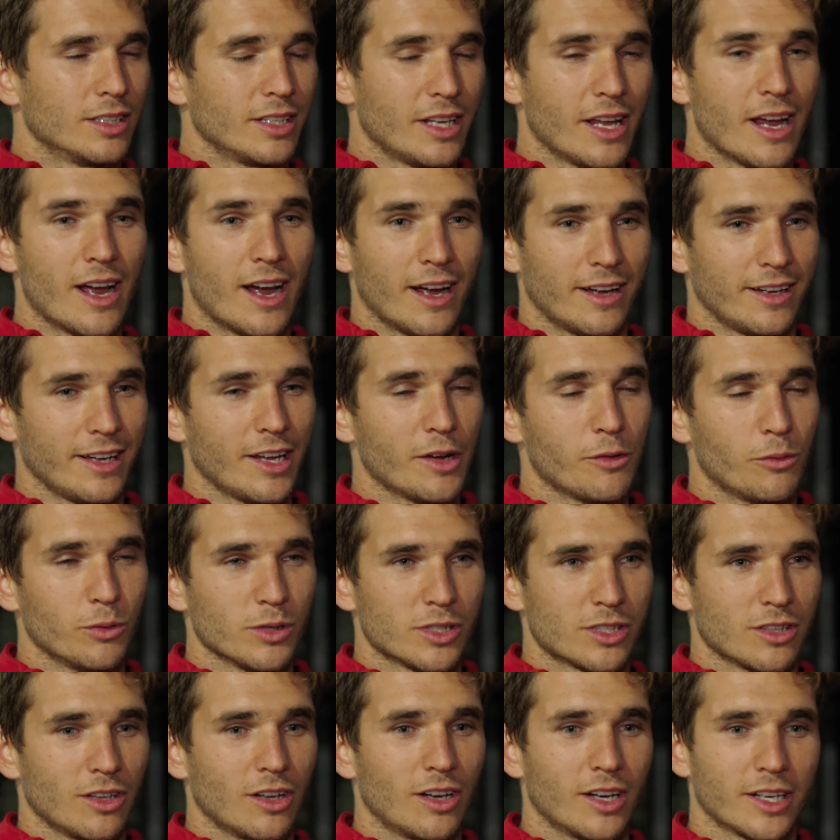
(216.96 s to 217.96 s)
Yeah, it
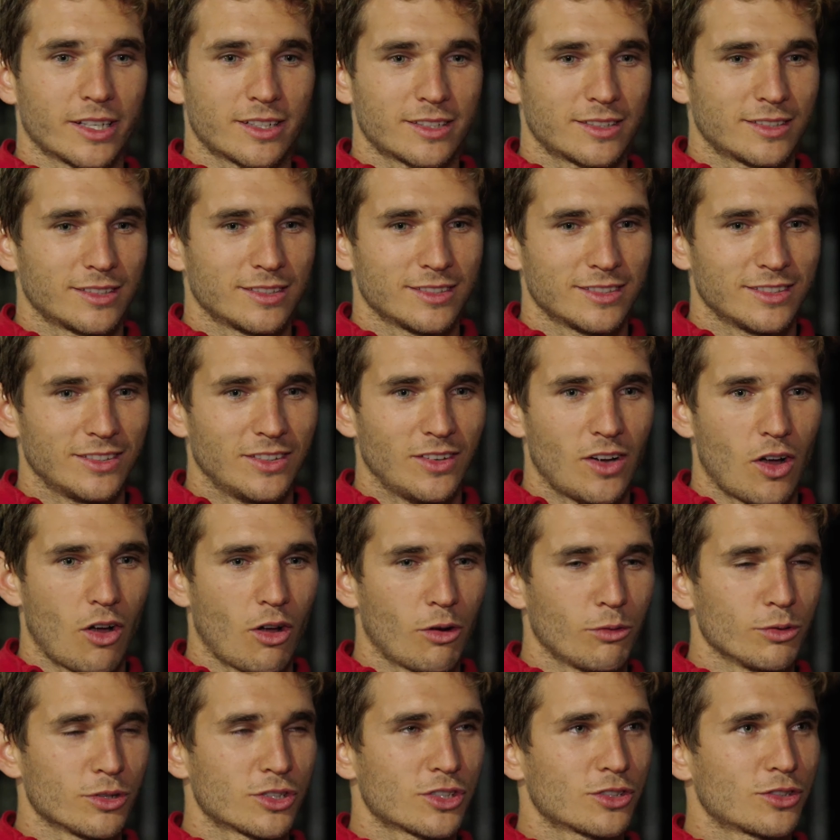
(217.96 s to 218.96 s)
was like,
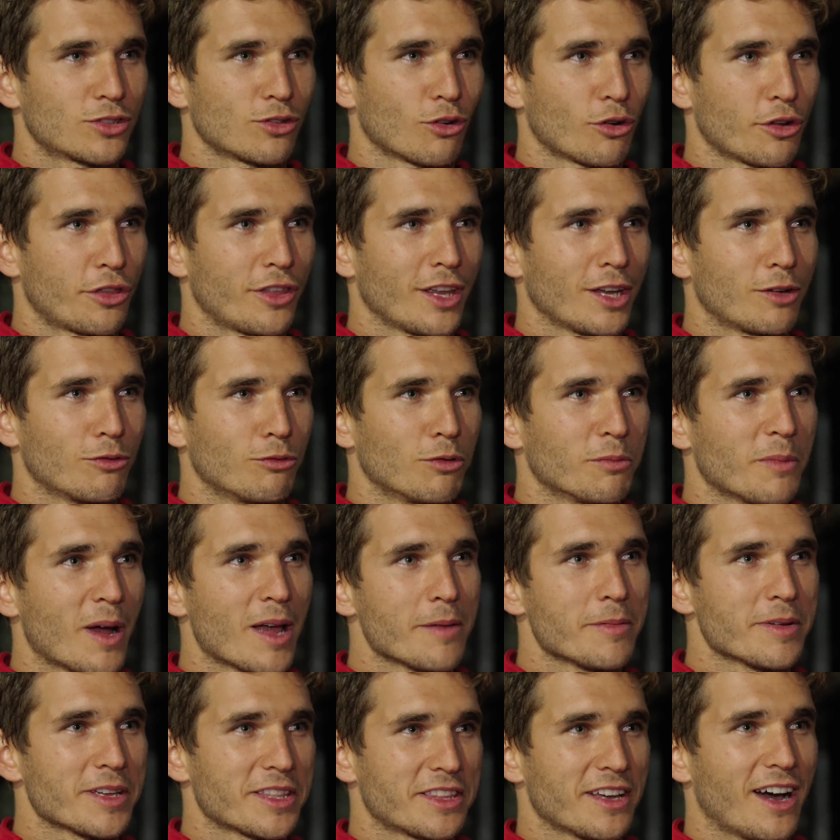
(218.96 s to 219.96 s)
I was sort of thinking, well,
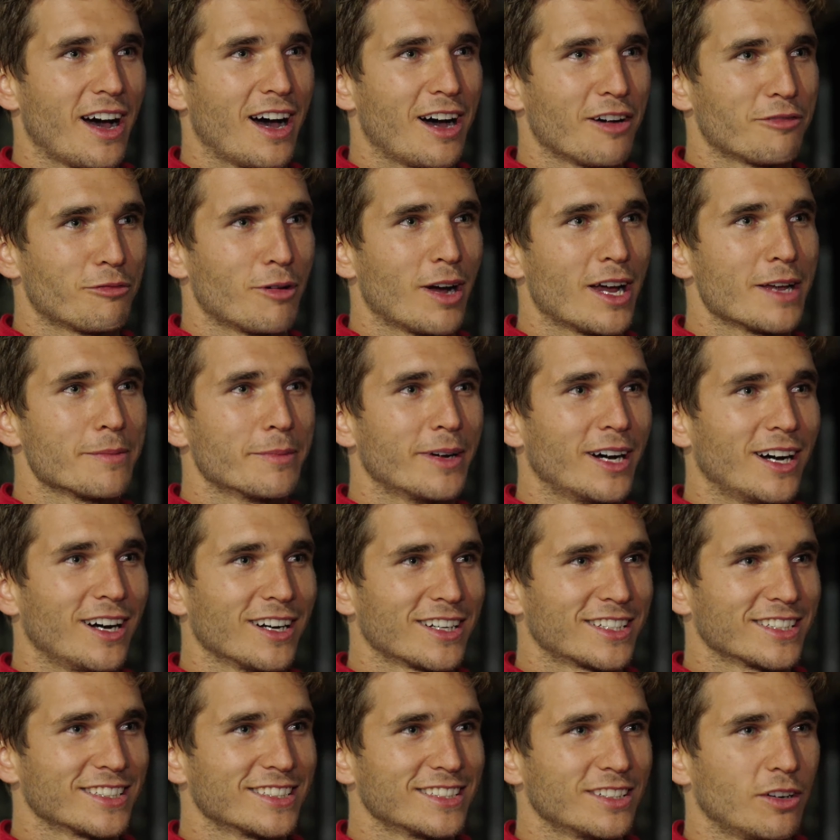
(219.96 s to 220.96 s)
maybe at the halfway
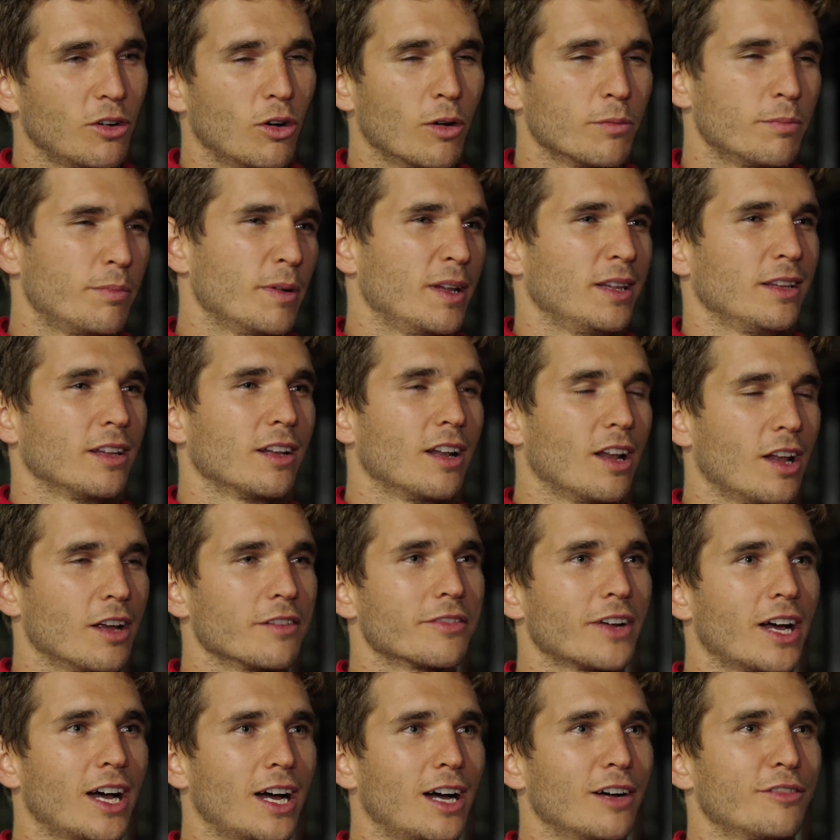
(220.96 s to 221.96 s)
mark or a little
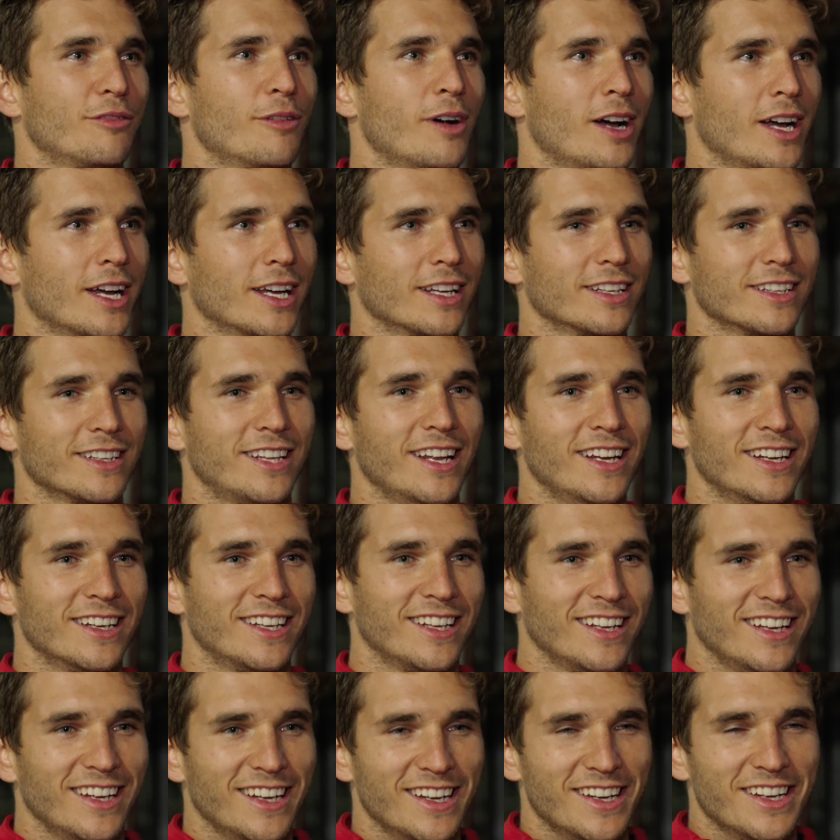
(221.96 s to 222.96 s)
over halfway, and
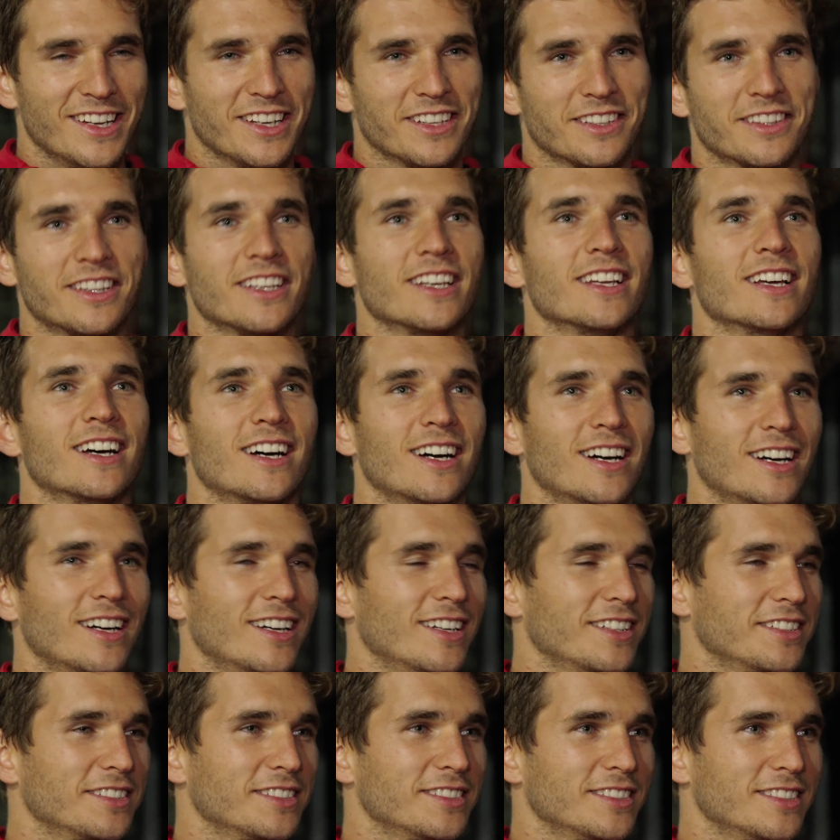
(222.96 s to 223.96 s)

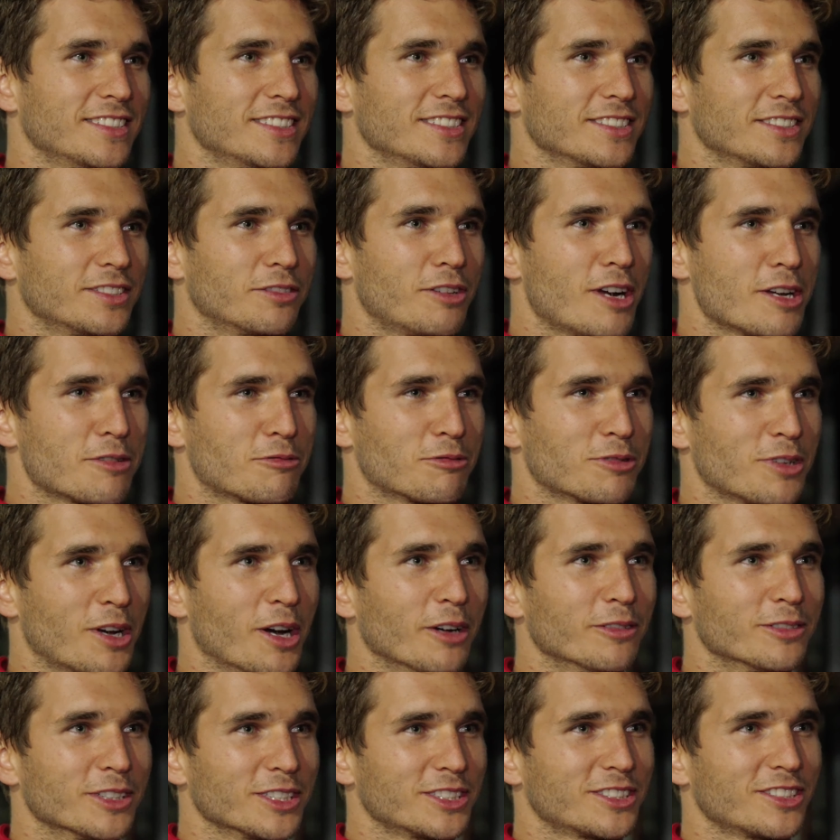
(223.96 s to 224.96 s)
the race was
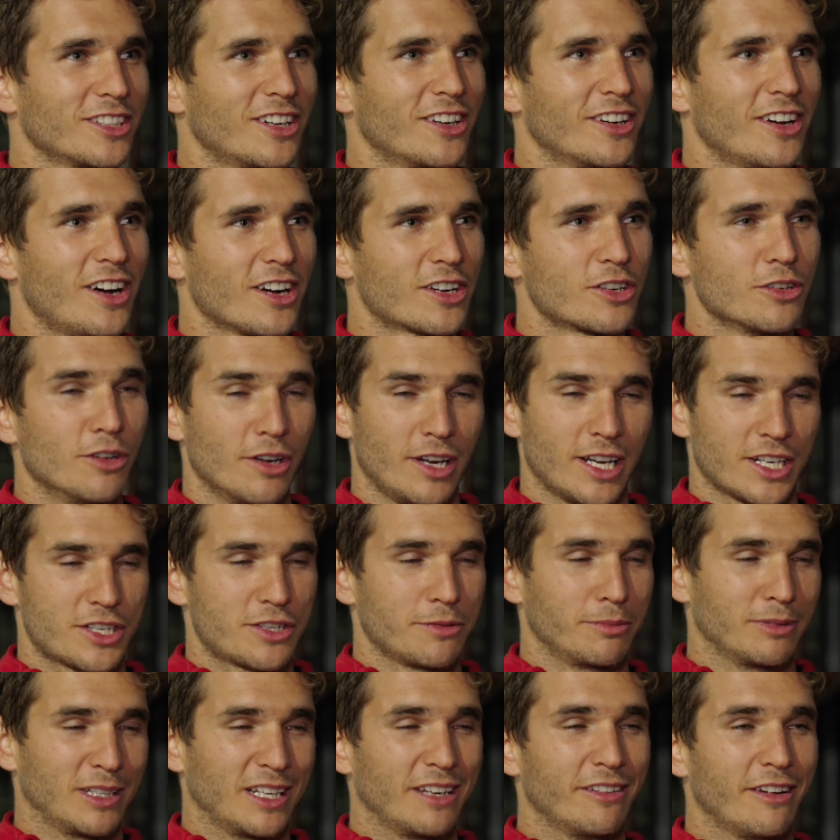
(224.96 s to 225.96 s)
over. So I couldn't
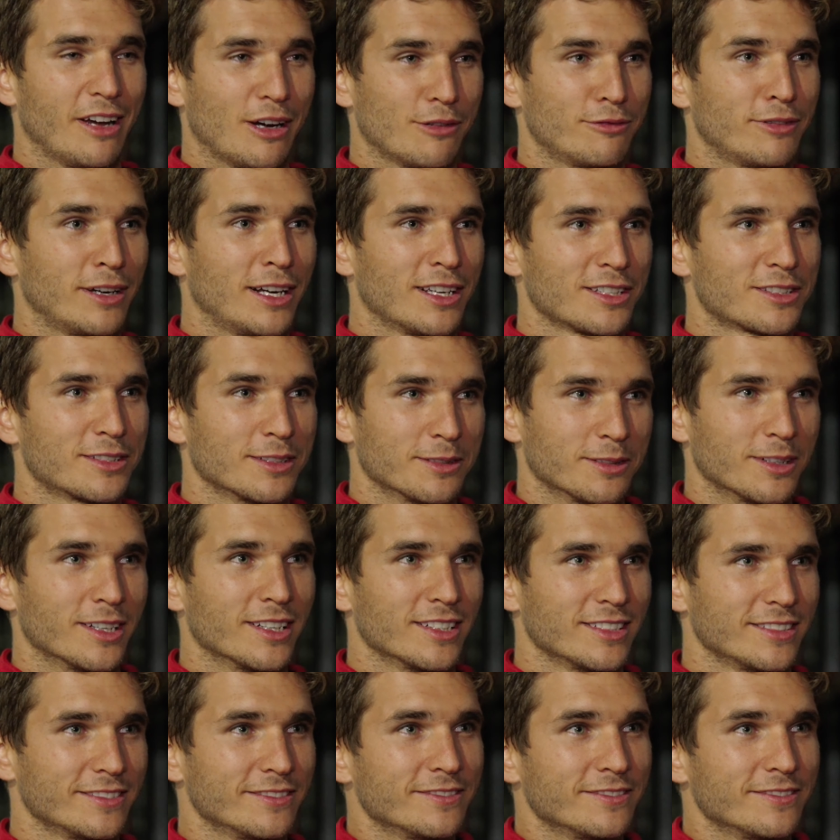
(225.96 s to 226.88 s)
actually believe how fast it went.